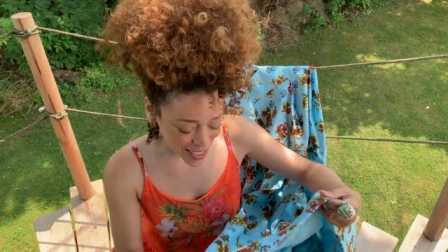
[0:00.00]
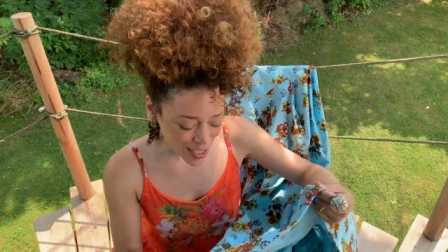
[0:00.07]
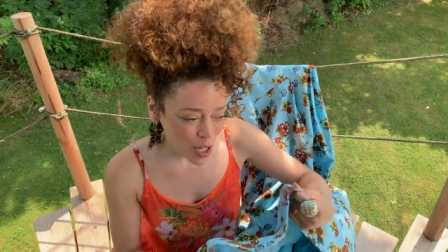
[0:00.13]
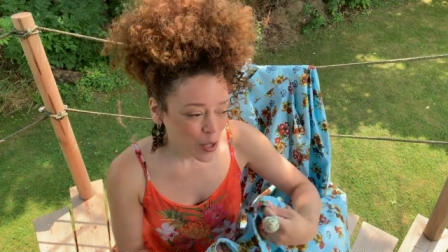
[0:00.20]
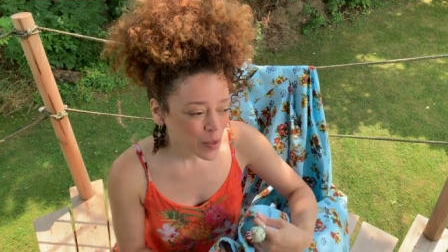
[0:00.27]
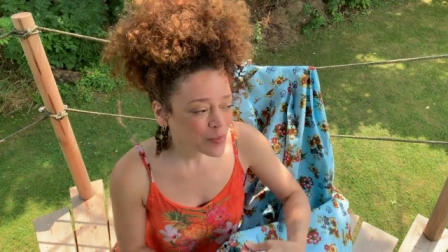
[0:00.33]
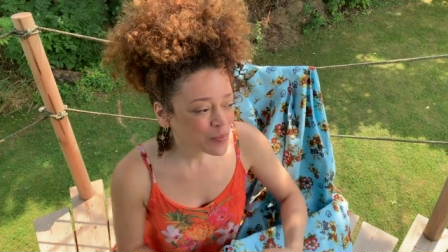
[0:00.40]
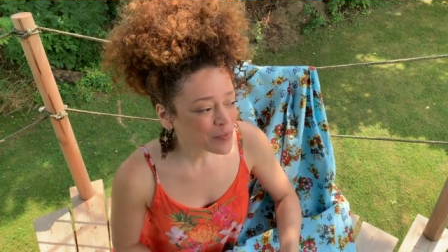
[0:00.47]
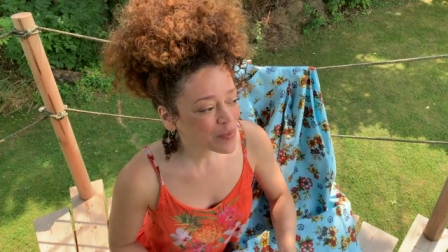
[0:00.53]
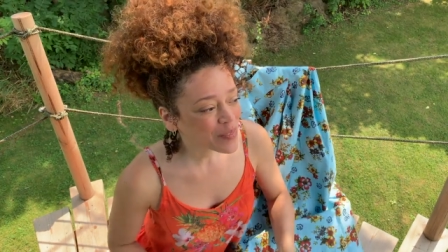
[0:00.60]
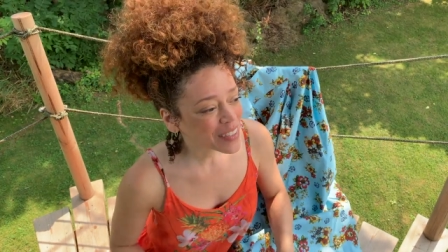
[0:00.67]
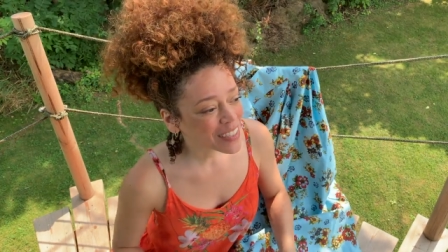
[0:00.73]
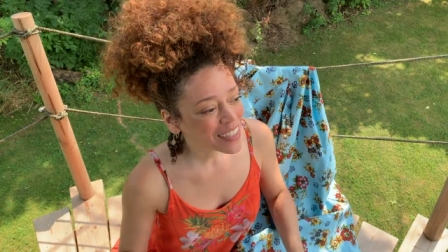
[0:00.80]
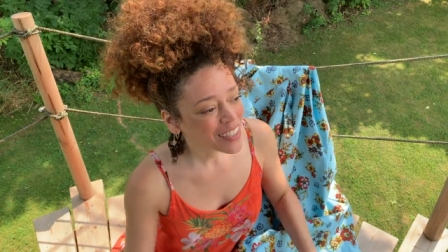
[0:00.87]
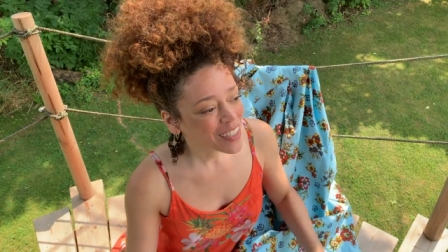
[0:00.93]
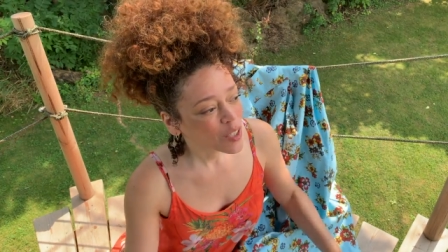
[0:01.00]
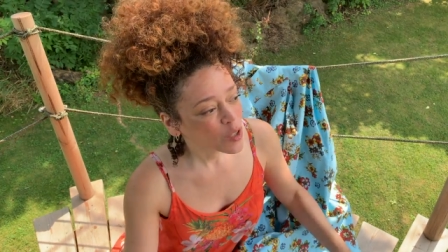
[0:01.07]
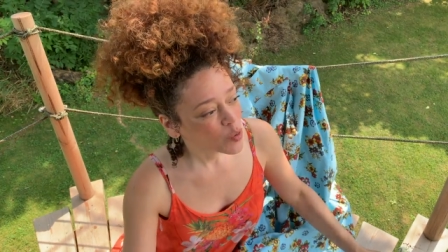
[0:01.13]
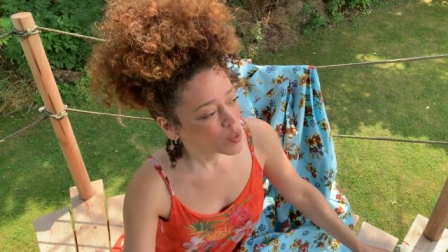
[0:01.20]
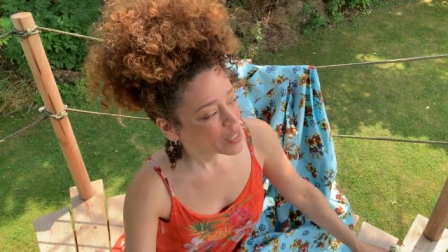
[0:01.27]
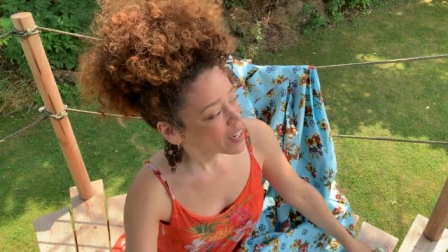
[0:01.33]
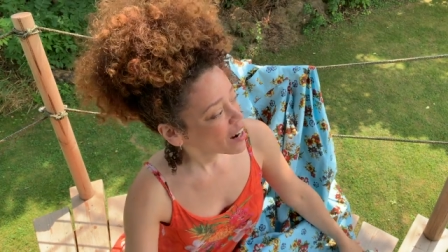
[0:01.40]
So
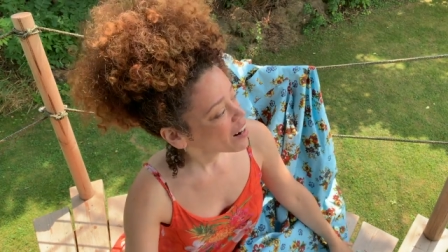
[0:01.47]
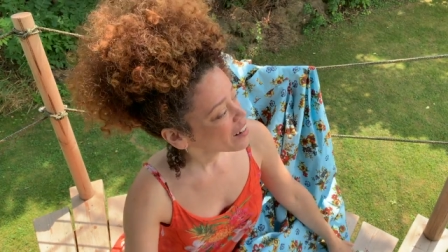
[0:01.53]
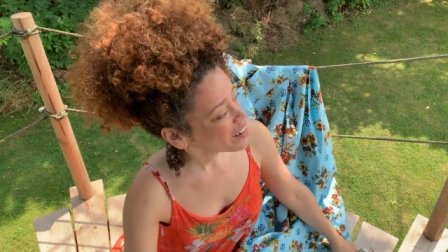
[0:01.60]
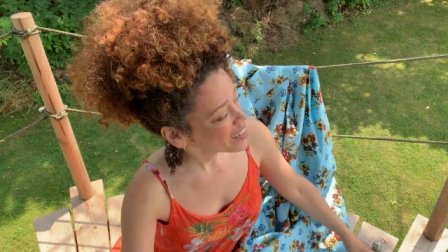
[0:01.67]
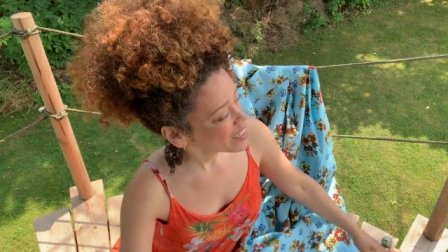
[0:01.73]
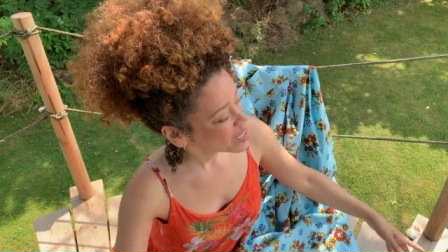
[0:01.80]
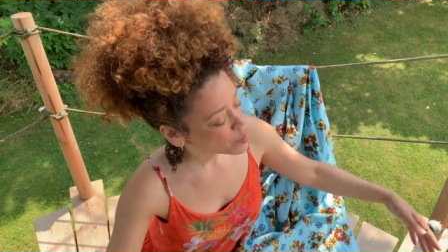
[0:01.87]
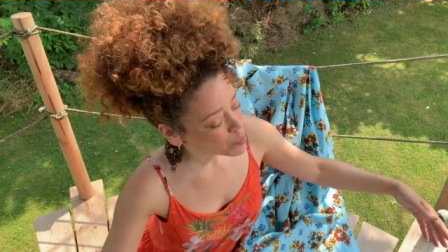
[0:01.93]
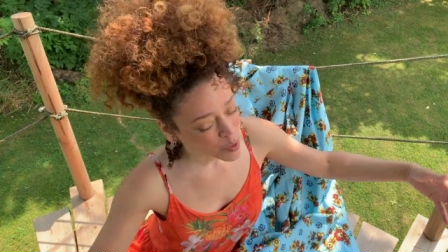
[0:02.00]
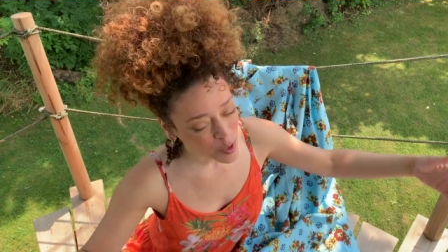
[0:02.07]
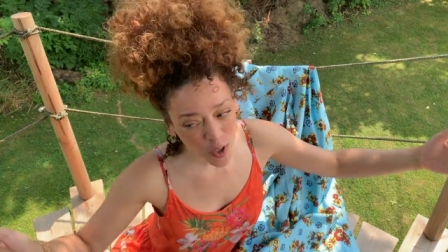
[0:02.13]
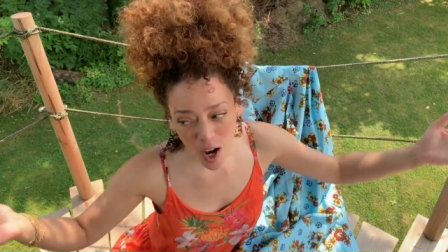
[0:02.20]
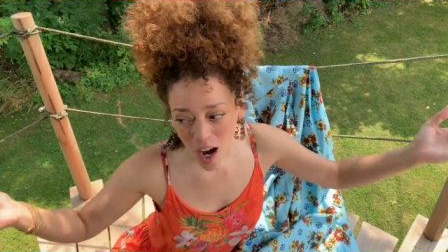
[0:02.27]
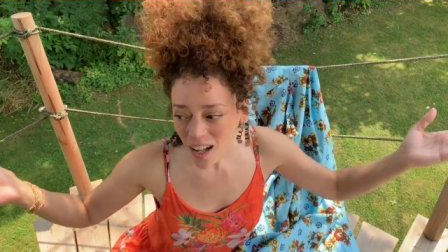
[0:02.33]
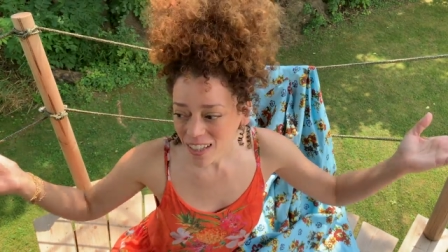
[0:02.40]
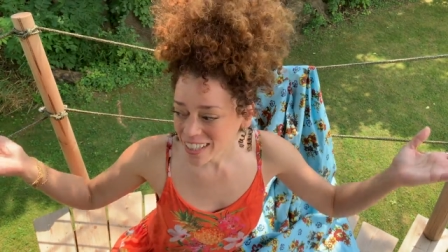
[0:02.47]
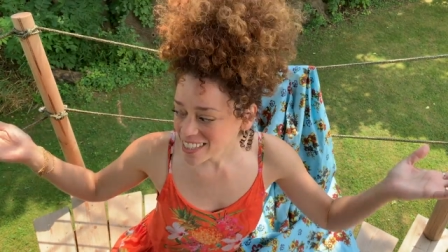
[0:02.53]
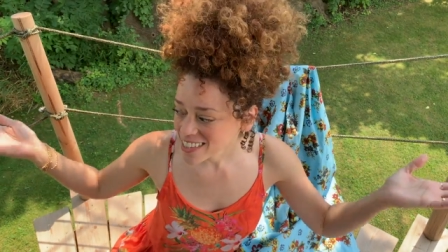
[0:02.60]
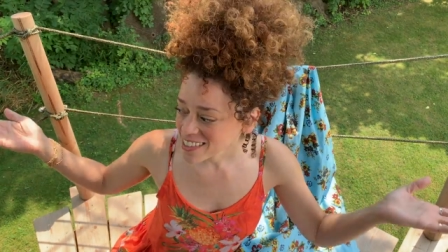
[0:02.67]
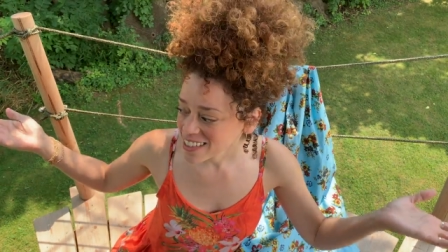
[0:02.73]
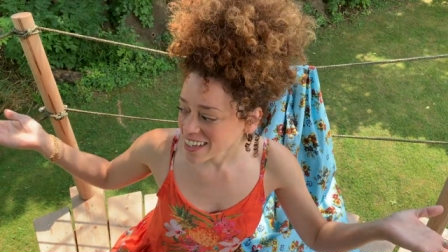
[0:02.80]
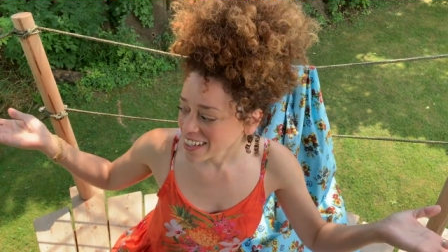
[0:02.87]
we are in a bucolic
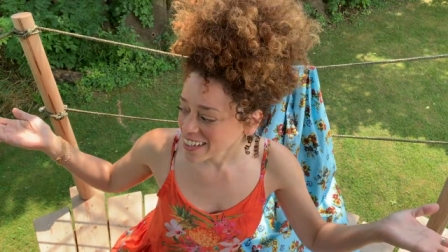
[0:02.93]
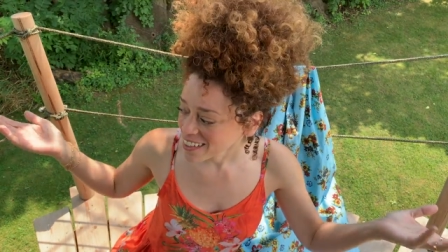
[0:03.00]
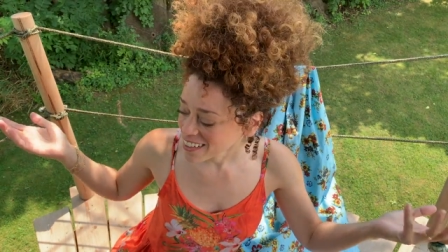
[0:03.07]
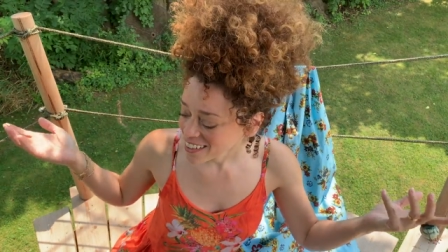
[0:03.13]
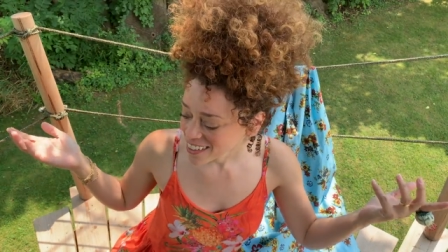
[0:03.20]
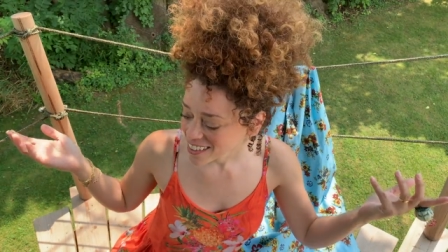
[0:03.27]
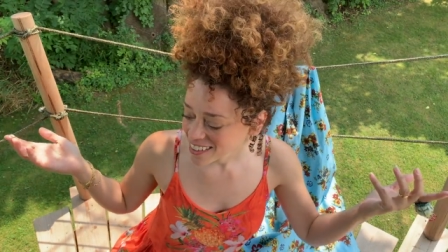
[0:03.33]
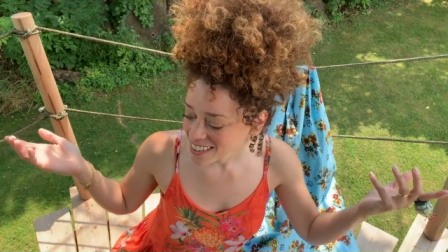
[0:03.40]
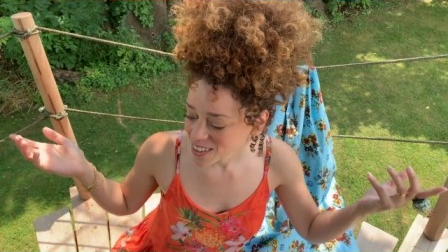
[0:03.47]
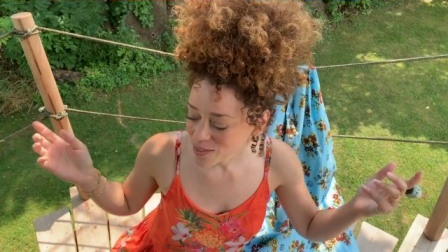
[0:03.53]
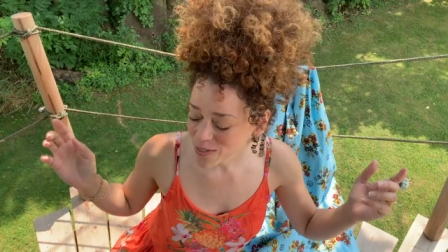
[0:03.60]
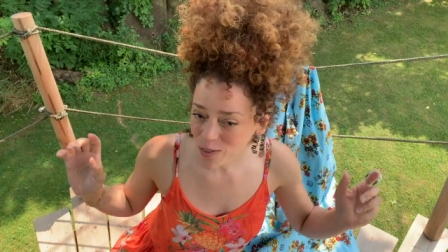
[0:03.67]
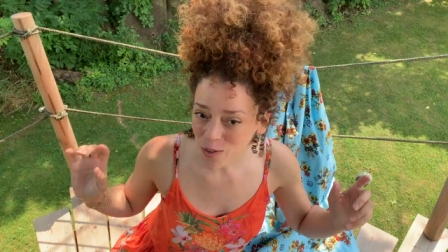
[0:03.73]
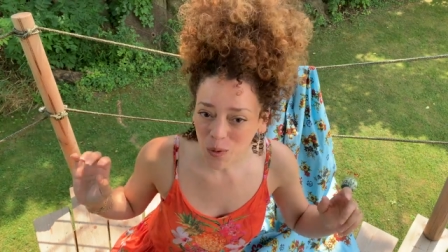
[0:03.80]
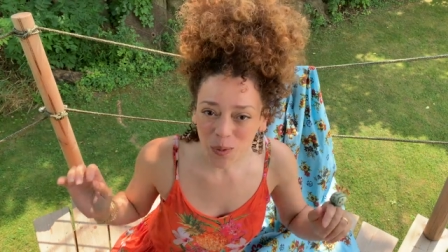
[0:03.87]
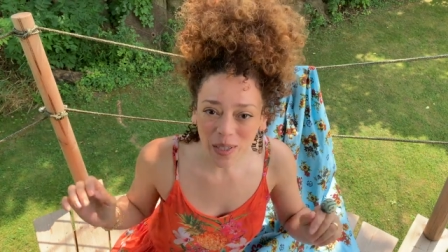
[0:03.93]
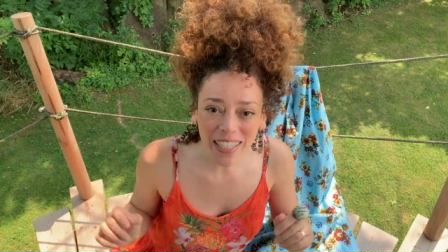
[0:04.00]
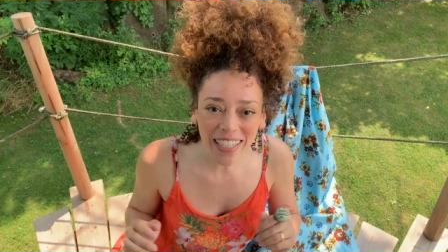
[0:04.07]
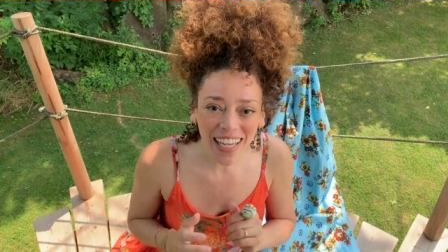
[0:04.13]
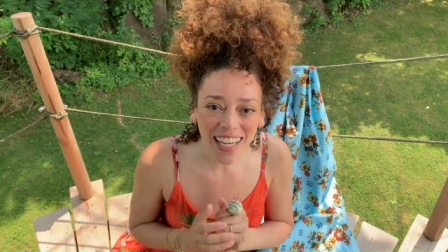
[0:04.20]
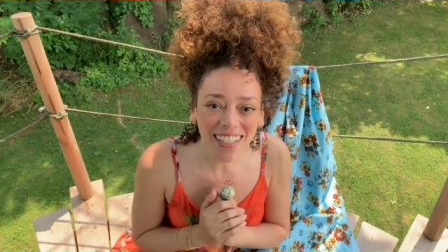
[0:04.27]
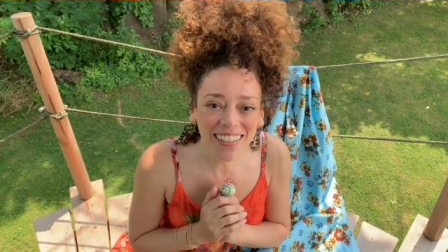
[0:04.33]
setting for the
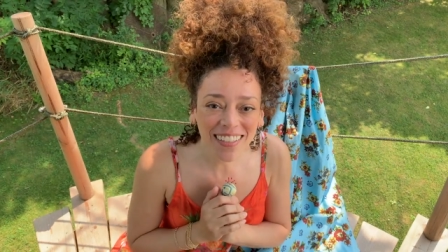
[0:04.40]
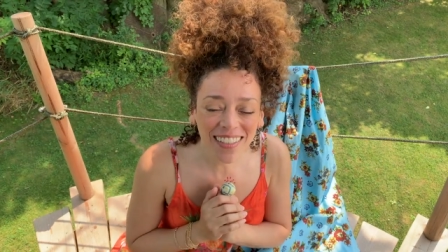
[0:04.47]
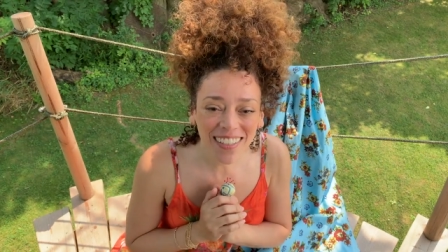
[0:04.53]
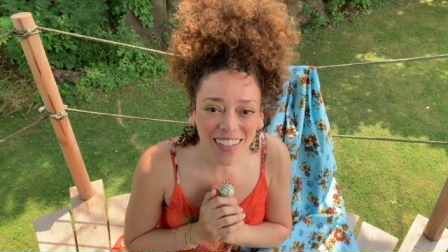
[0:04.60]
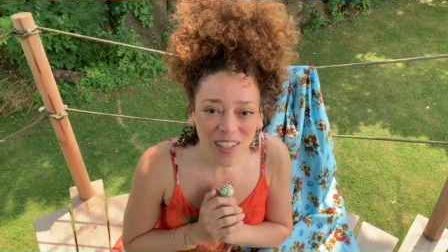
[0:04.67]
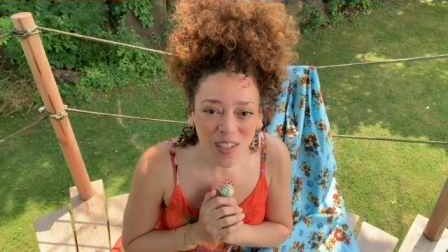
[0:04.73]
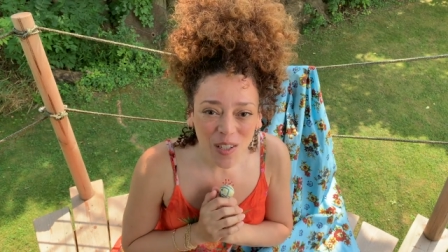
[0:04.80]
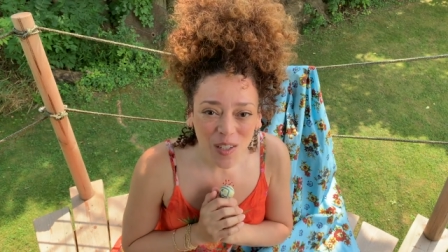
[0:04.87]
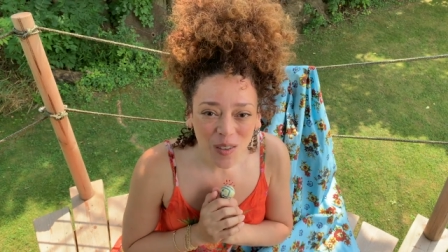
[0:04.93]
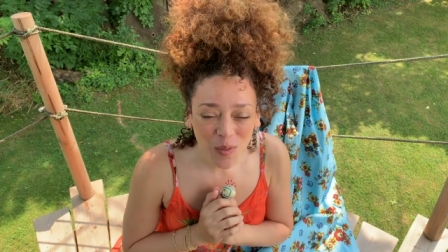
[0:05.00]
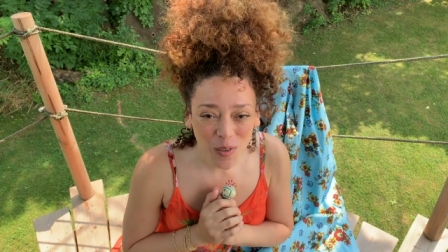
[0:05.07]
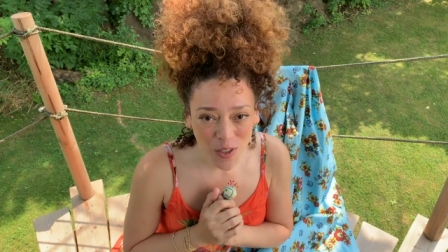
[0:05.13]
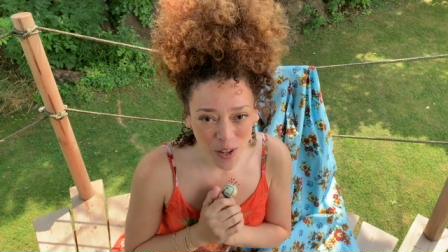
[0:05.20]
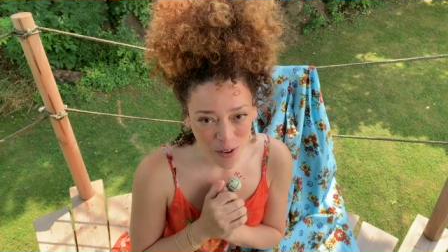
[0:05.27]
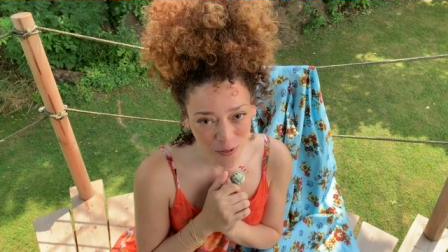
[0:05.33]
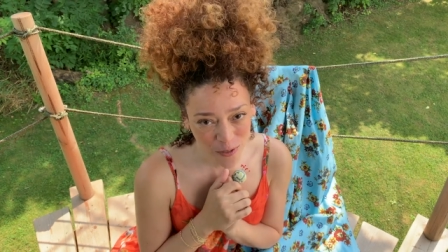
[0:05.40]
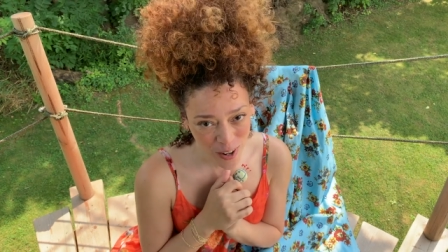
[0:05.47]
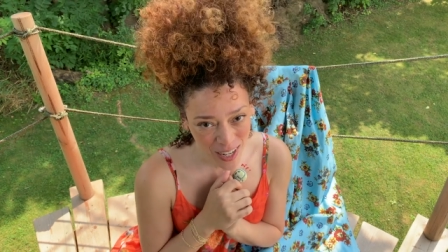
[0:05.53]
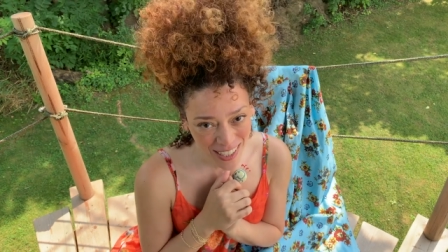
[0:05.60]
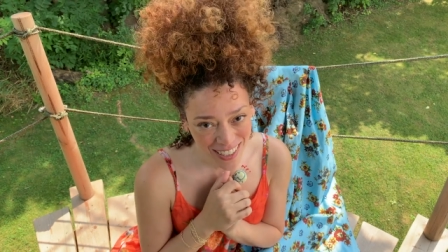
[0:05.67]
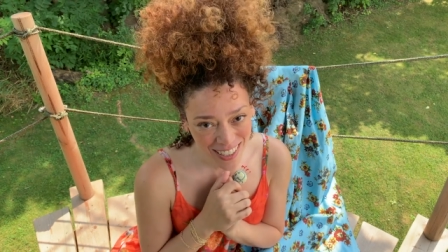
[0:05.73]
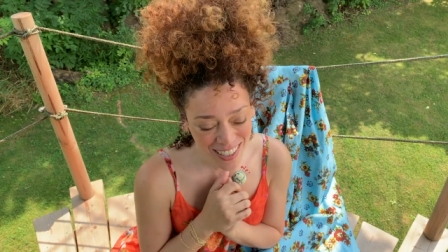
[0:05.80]
weekend with our
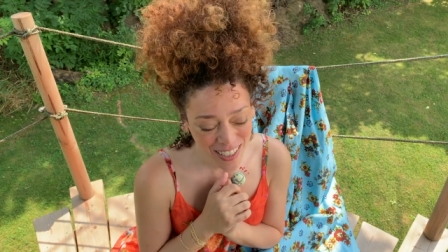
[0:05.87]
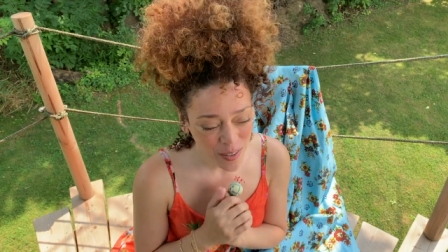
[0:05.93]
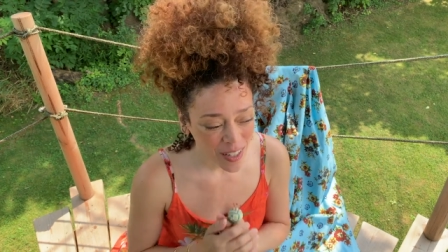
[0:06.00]
friends,